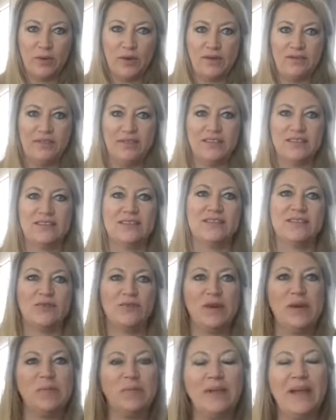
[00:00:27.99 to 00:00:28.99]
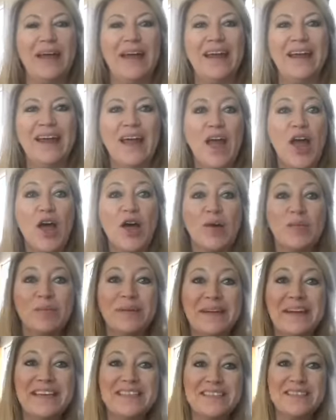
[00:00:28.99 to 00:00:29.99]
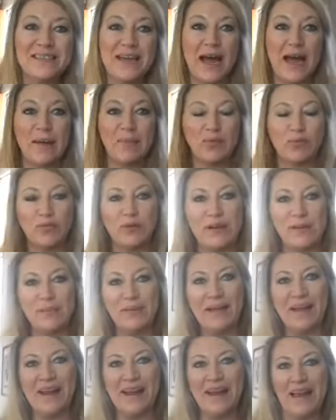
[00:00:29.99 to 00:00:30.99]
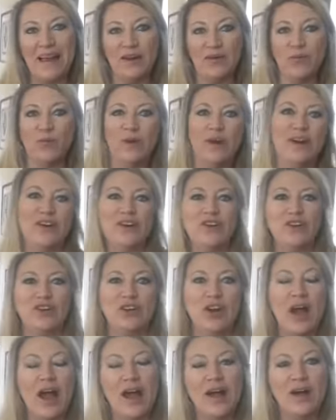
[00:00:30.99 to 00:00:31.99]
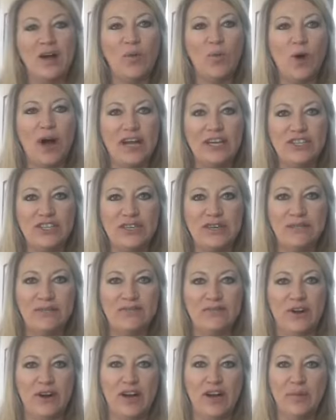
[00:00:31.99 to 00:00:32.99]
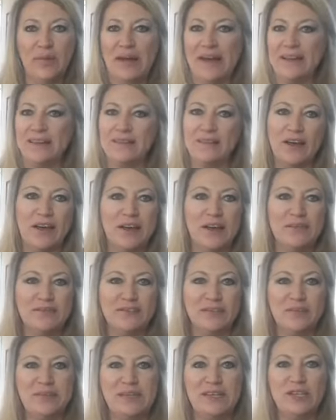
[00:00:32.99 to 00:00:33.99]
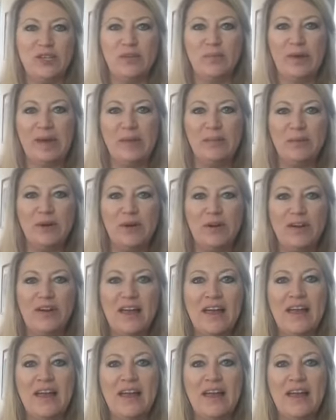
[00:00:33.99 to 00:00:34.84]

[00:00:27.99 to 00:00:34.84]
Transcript: If this is a replay, please type replay and where you're watching from. I love to meet new people.